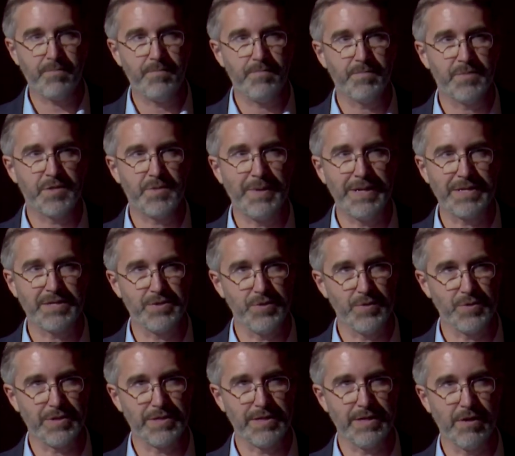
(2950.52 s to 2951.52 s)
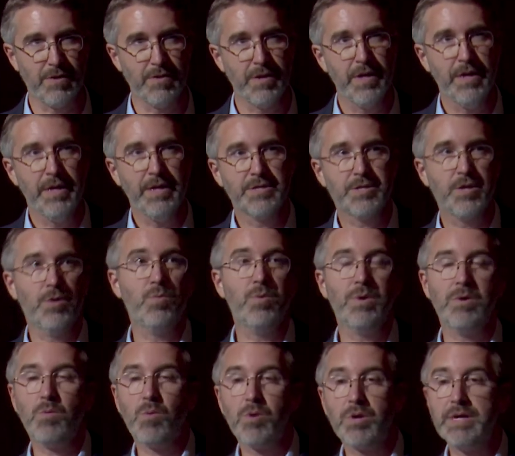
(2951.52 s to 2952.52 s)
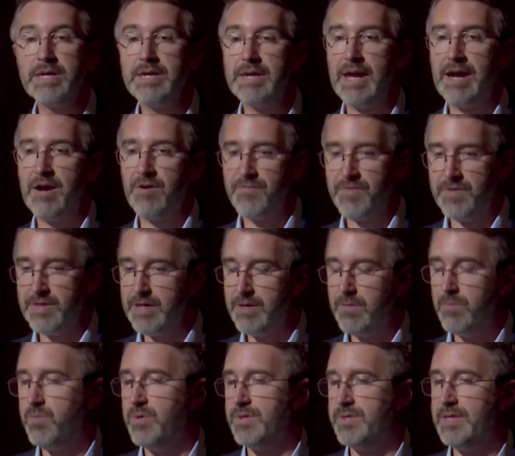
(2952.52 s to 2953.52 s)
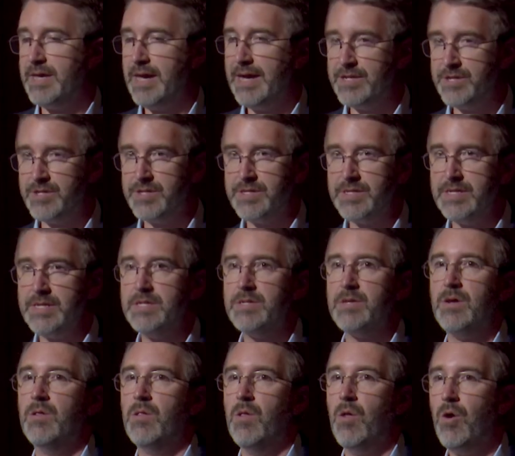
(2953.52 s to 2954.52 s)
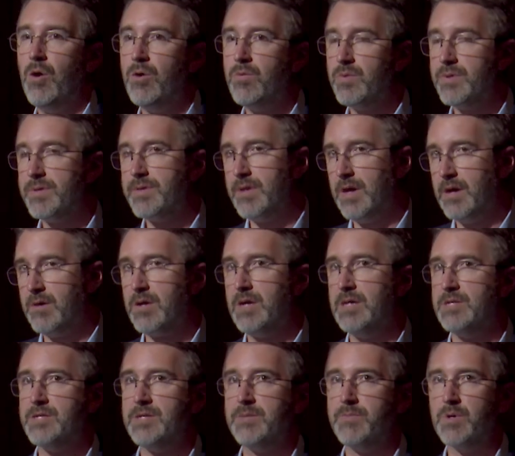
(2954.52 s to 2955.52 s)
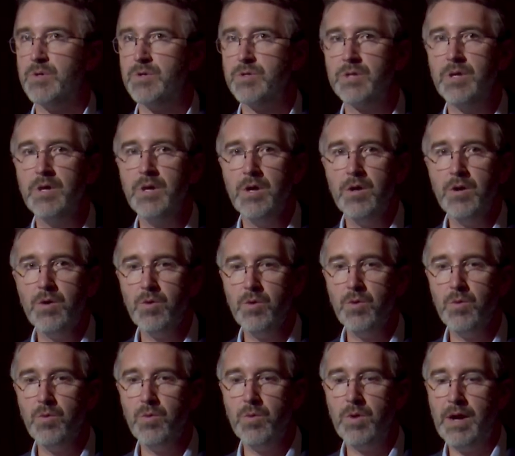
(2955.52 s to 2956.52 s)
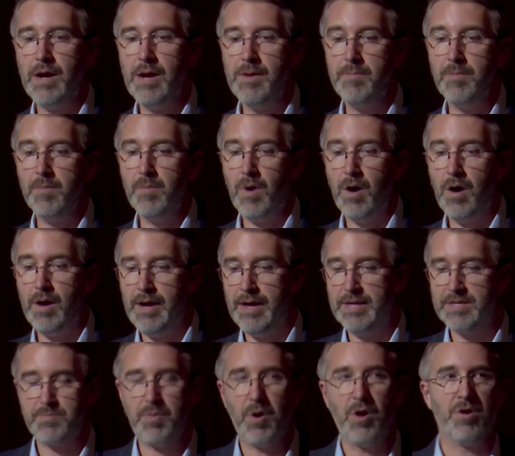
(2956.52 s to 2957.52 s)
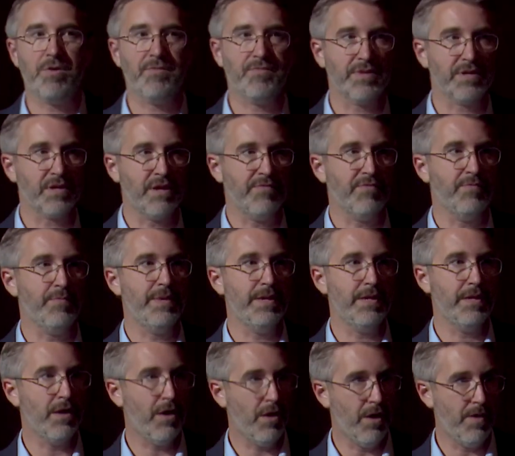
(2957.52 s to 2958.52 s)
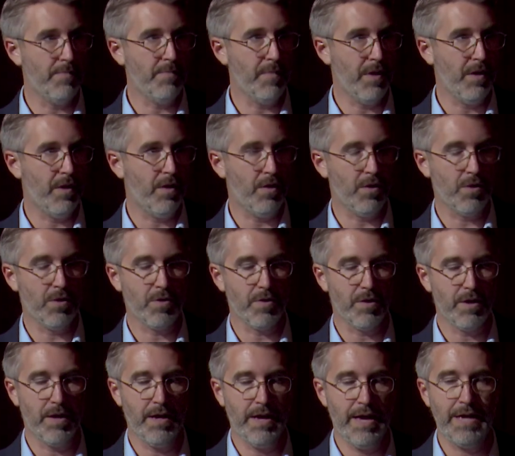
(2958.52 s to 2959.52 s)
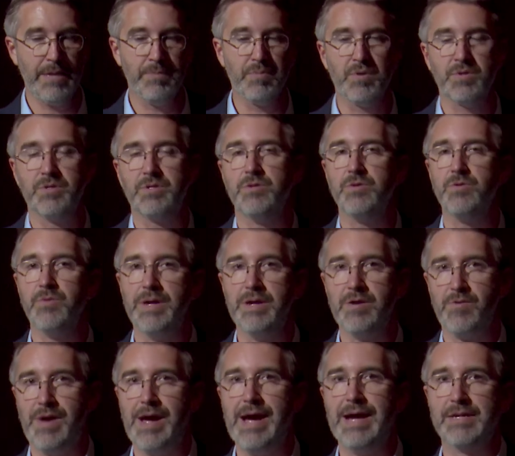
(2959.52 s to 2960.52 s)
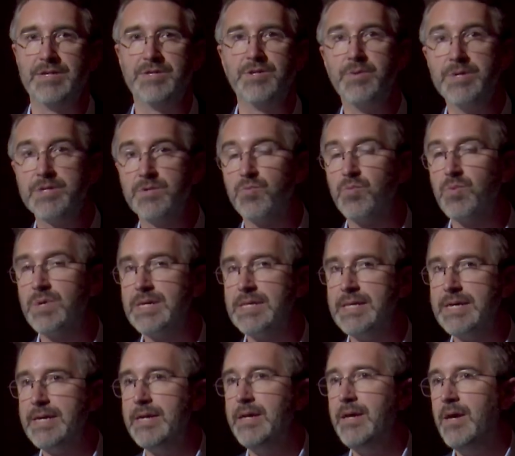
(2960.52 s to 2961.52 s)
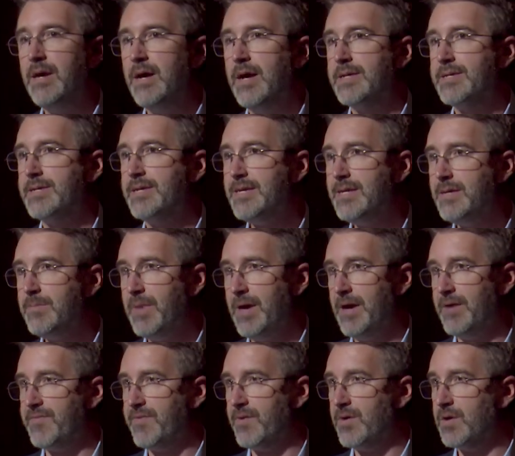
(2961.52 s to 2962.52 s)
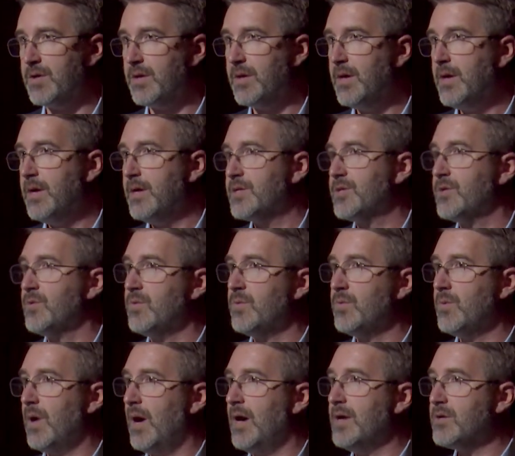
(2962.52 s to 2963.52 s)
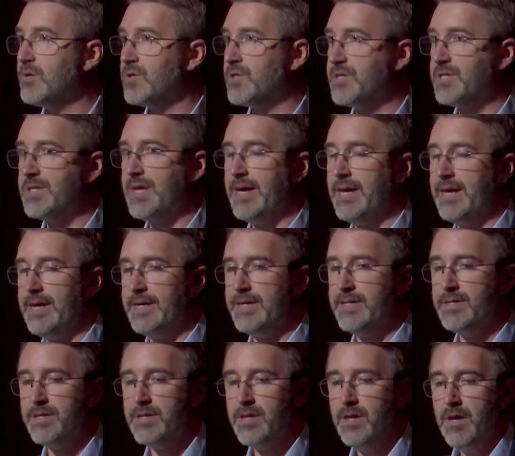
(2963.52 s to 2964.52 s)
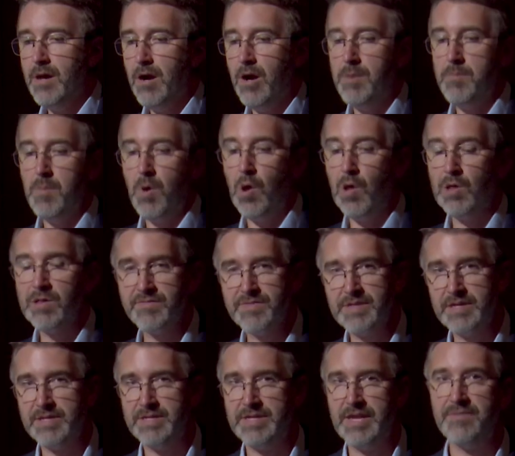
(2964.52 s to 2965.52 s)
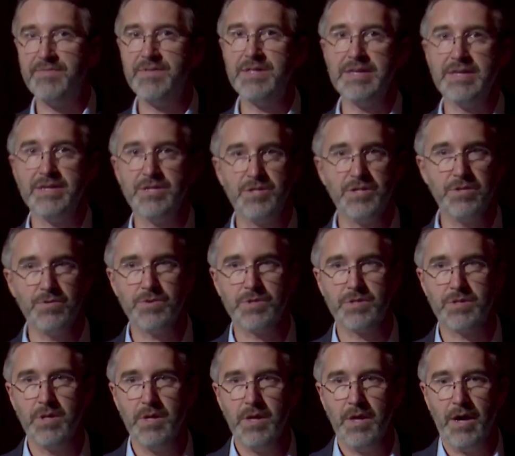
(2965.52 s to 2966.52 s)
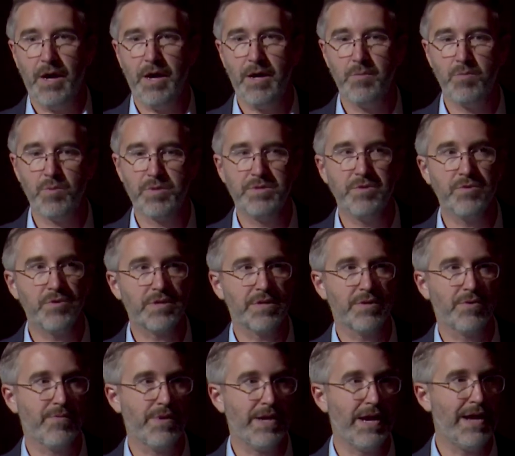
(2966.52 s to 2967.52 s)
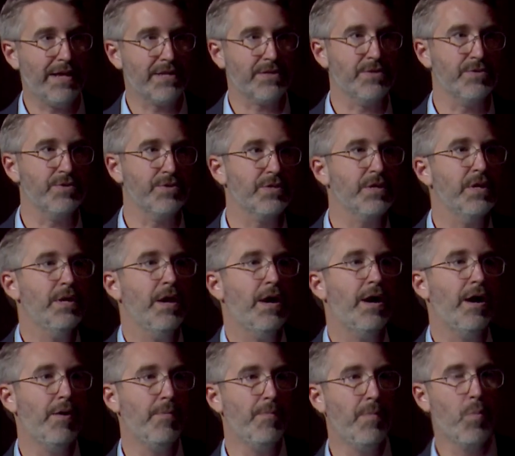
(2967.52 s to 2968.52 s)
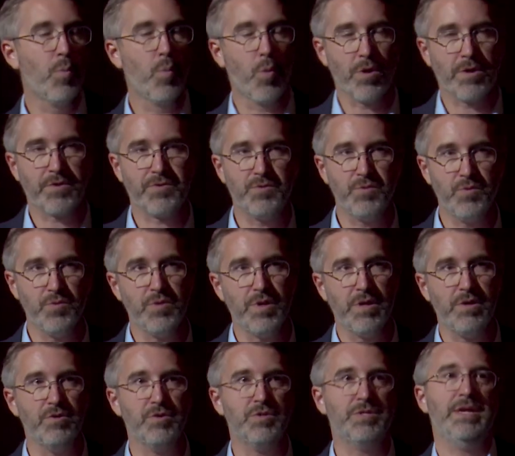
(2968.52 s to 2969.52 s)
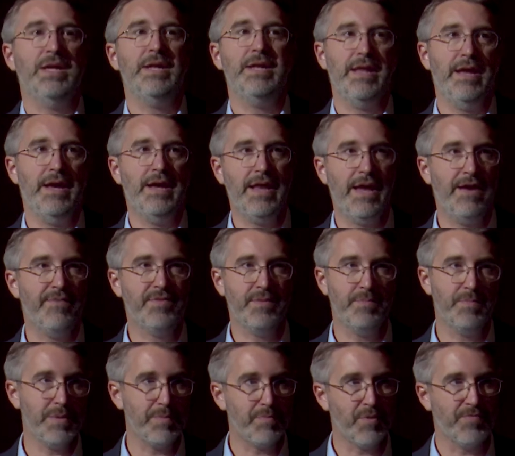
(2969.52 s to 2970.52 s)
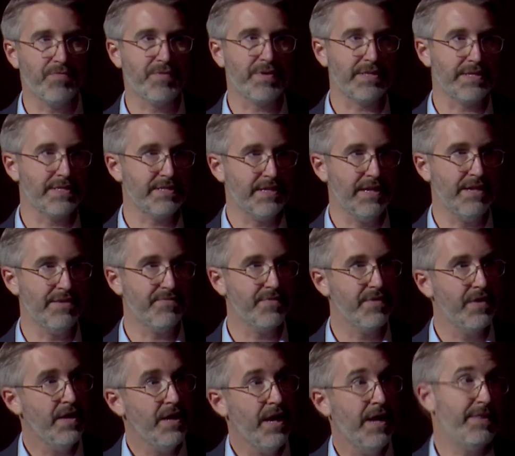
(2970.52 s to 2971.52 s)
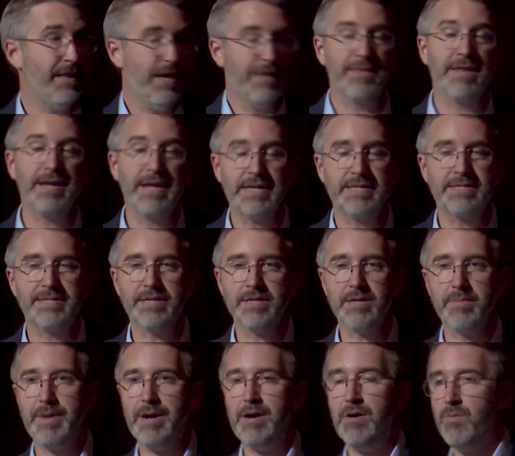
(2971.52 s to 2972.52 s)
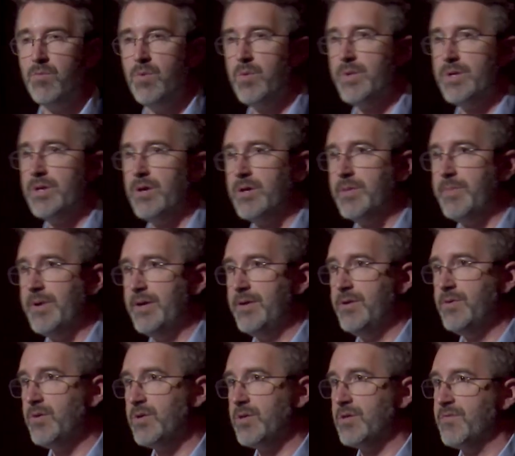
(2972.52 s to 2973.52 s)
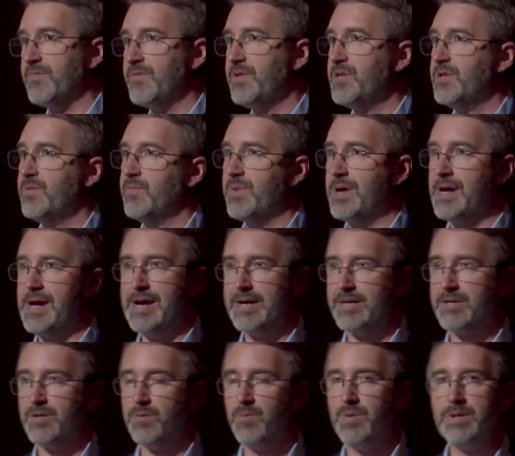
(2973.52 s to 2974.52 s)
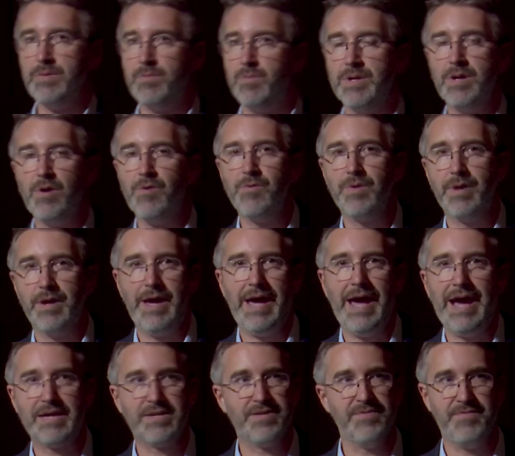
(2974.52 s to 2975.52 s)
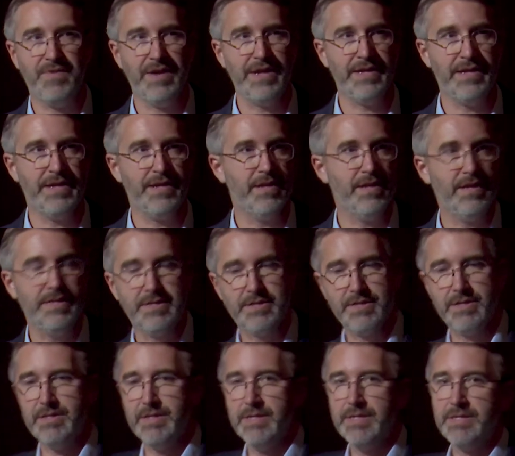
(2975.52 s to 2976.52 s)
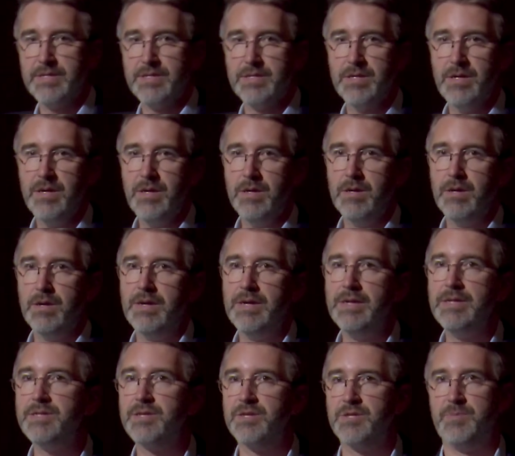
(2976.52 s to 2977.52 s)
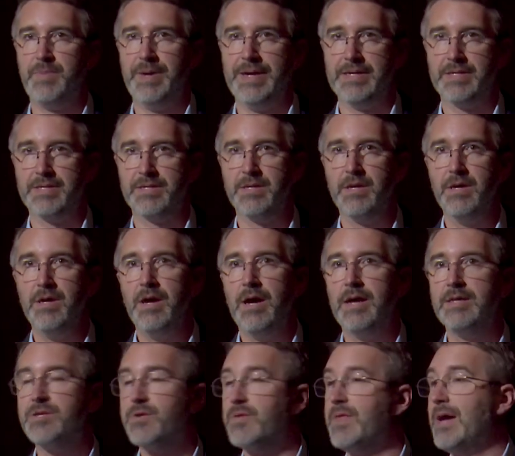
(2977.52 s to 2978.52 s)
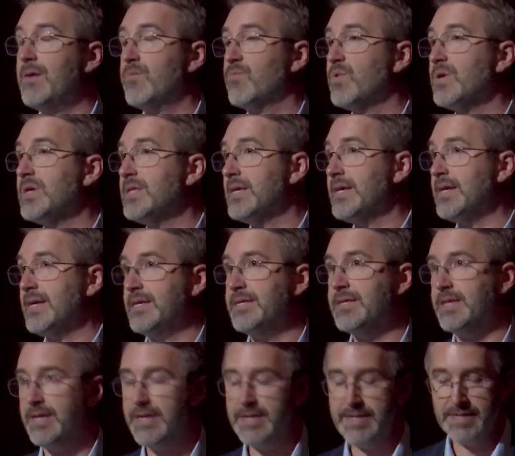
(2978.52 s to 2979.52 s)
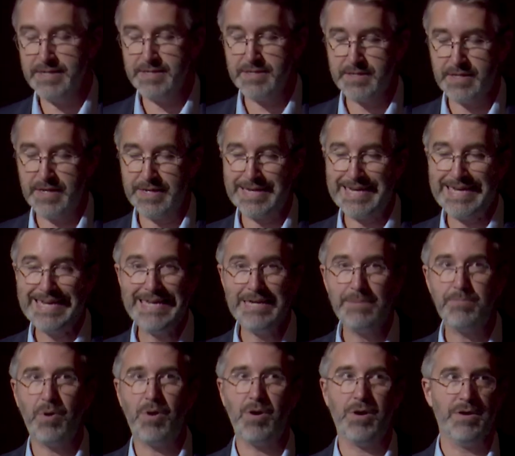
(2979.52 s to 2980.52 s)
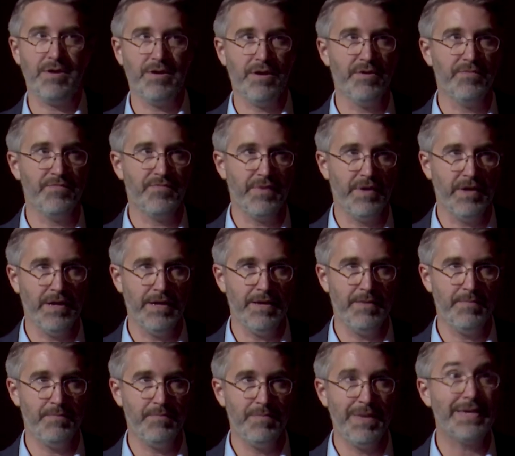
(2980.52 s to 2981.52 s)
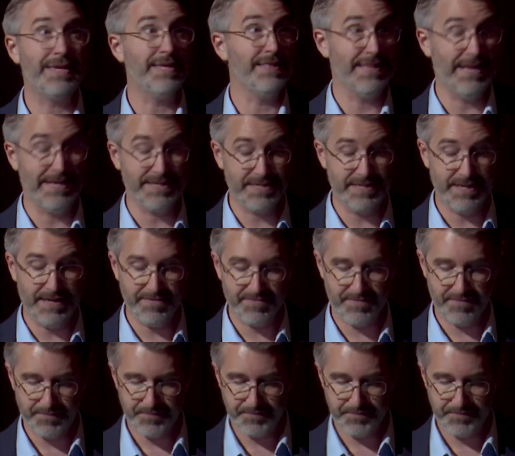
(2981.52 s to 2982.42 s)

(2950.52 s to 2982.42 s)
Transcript: space nuclear. So we're working carefully with the agencies along with our customers who, as part of the government, are able to interact. So it's really a team effort to understand all of the safety issues with nuclear reactors, work through those and have them be perfectly safe. And the nice thing about when we talk about a nuclear fission reactor, we don't activate it until it's into space. And so that really is a key part of making that safe.